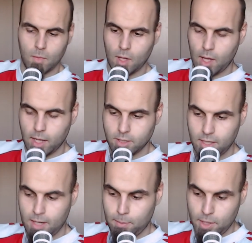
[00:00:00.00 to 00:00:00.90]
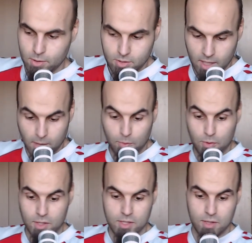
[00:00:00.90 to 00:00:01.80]
I actually need a better setup for
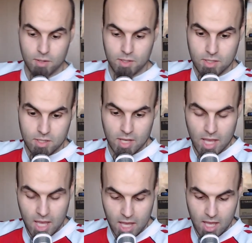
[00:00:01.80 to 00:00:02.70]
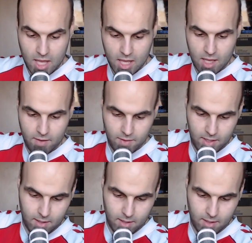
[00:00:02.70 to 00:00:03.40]
this here. This is heavy.